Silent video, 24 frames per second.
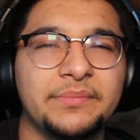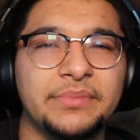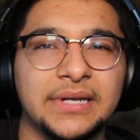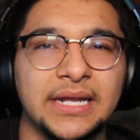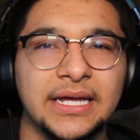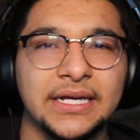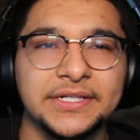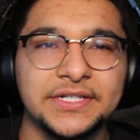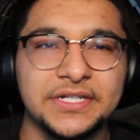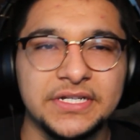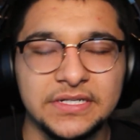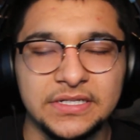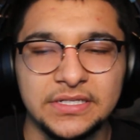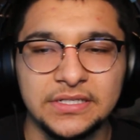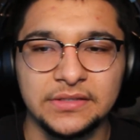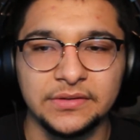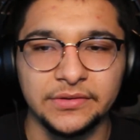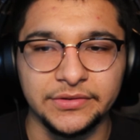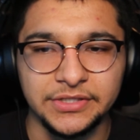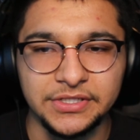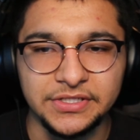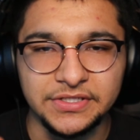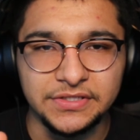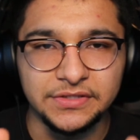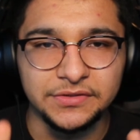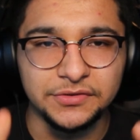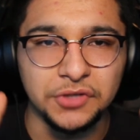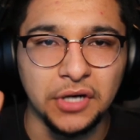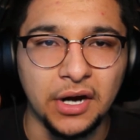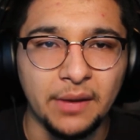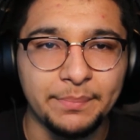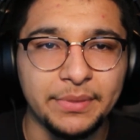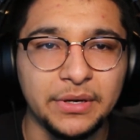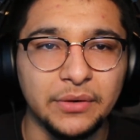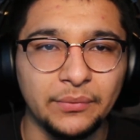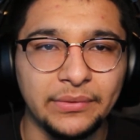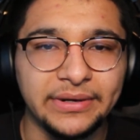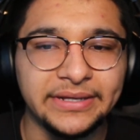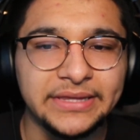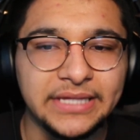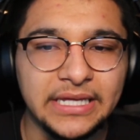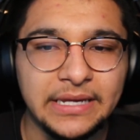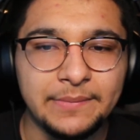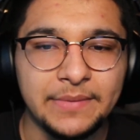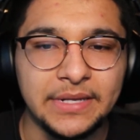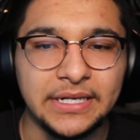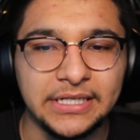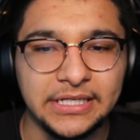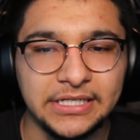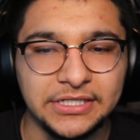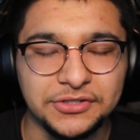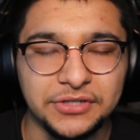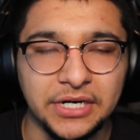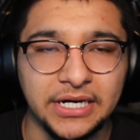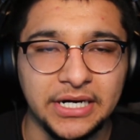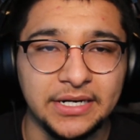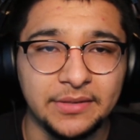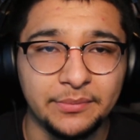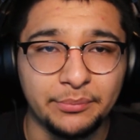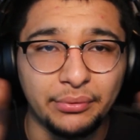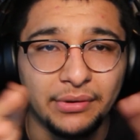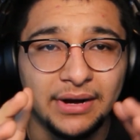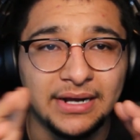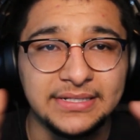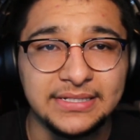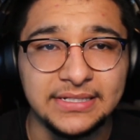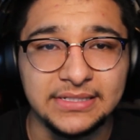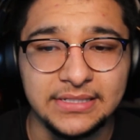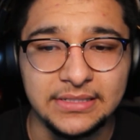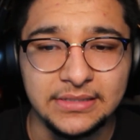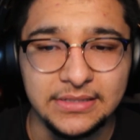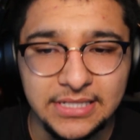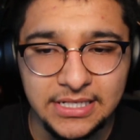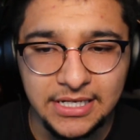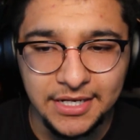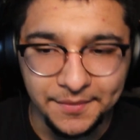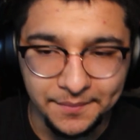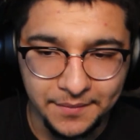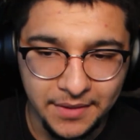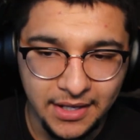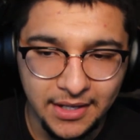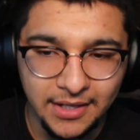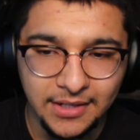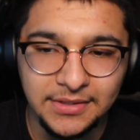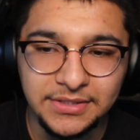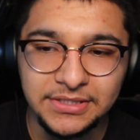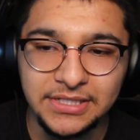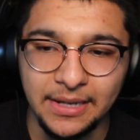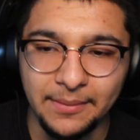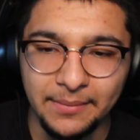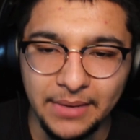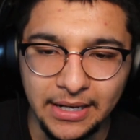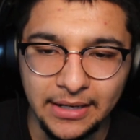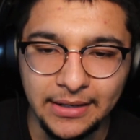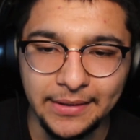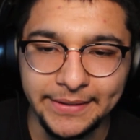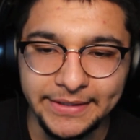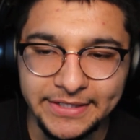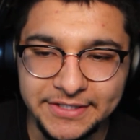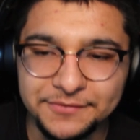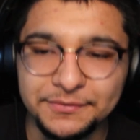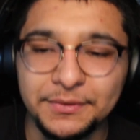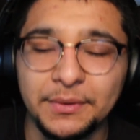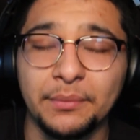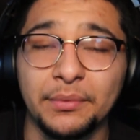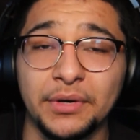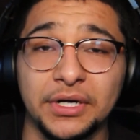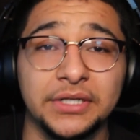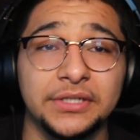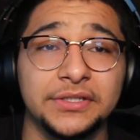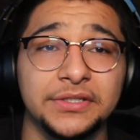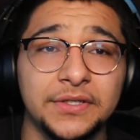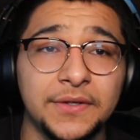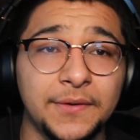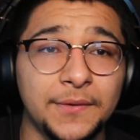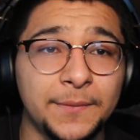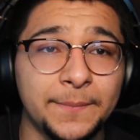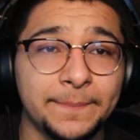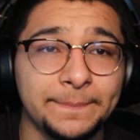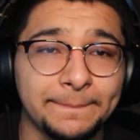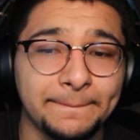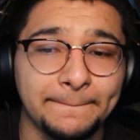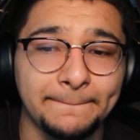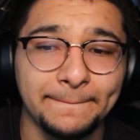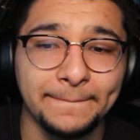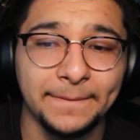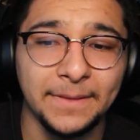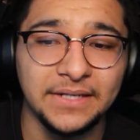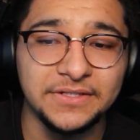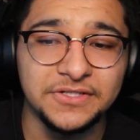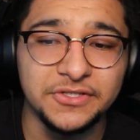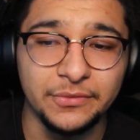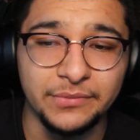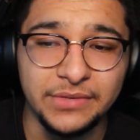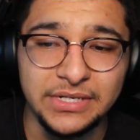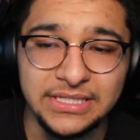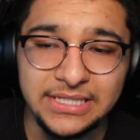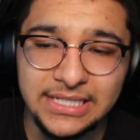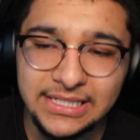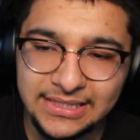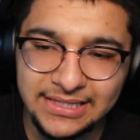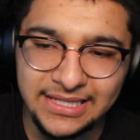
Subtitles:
but like just dropping with them and then trying to press as a team. So I'm like, this is what we're gonna do. So we did